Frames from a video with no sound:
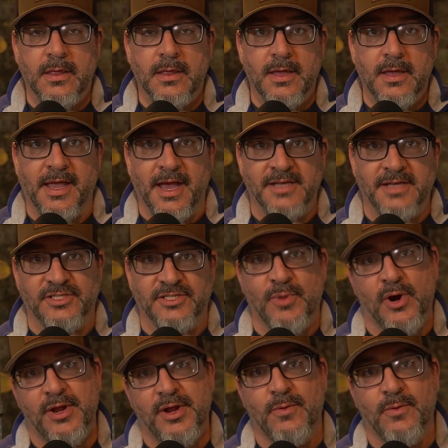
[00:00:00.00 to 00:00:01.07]
Hey guys, it's
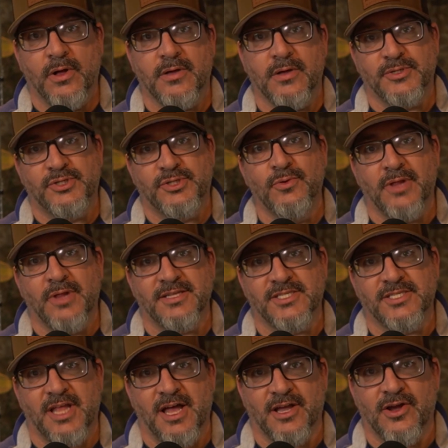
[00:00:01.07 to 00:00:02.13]
Marty and welcome to Two Line
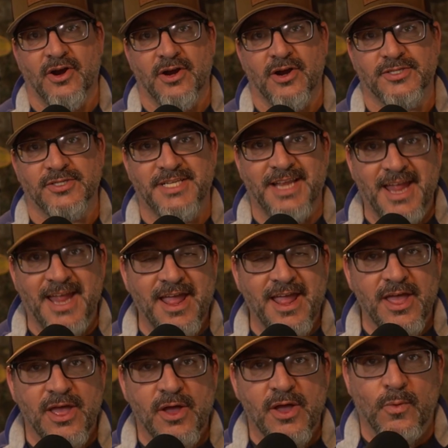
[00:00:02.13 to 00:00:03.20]
Slot Cars.
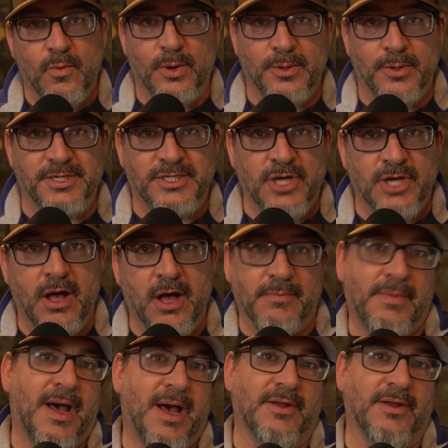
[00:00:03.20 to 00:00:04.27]
Today we're going to talk
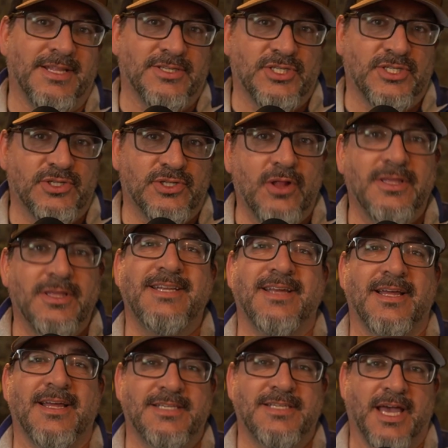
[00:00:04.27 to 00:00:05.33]
about installing
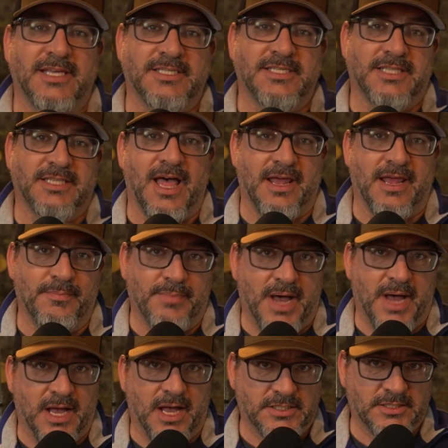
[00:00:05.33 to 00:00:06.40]
a Tek-Slot
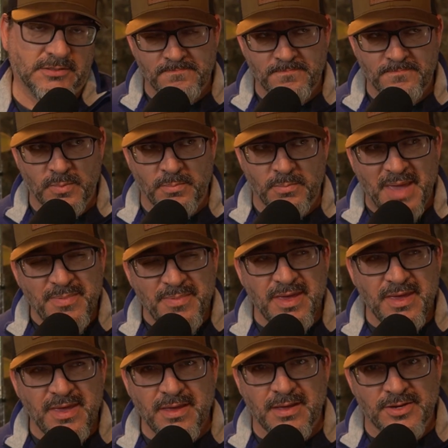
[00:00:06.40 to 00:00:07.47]
box.
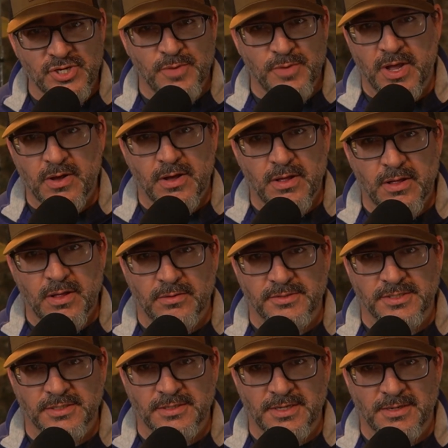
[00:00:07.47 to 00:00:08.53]
Maybe it should be
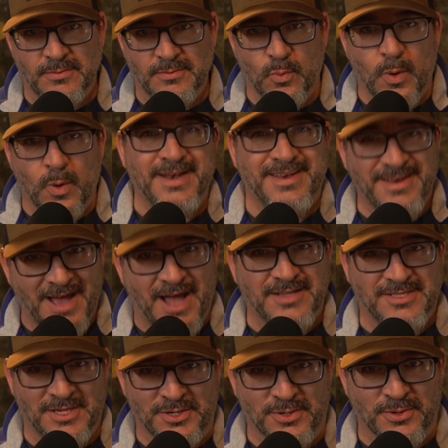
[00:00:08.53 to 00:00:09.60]
called what not
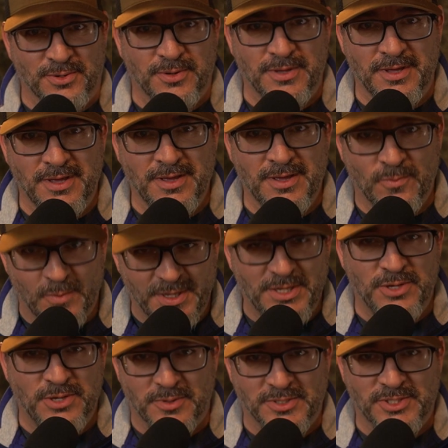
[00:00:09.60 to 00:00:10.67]
to do when
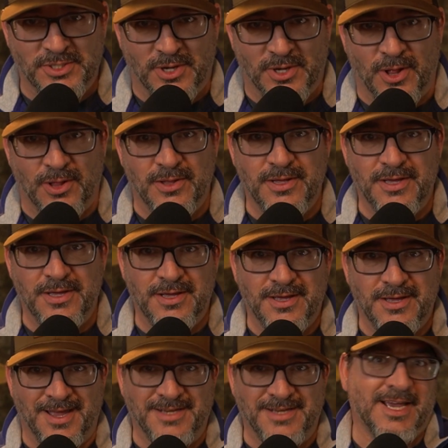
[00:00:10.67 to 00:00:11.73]
you install
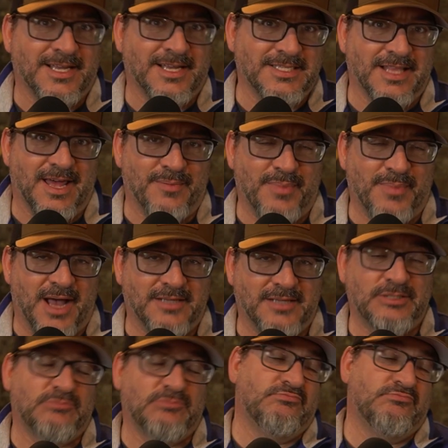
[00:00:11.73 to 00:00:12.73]
a Tek-Slot box.